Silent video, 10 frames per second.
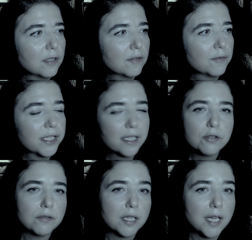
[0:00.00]
we tend
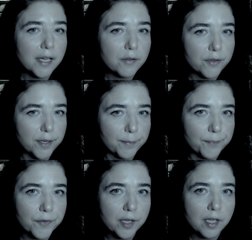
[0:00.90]
to rely on them
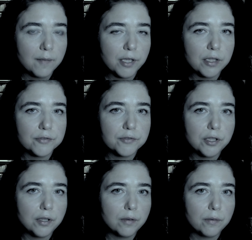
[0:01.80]
because we
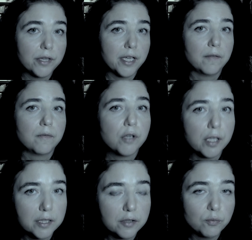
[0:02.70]
know they
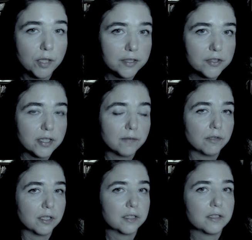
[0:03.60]
worked once, they
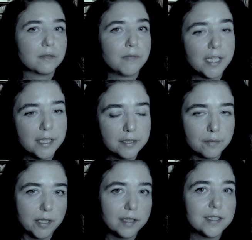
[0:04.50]
worked twice,
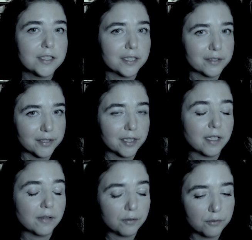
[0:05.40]
well, the chances are
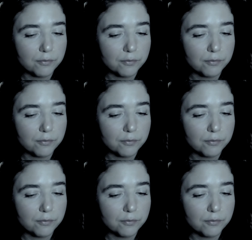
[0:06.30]
they're going to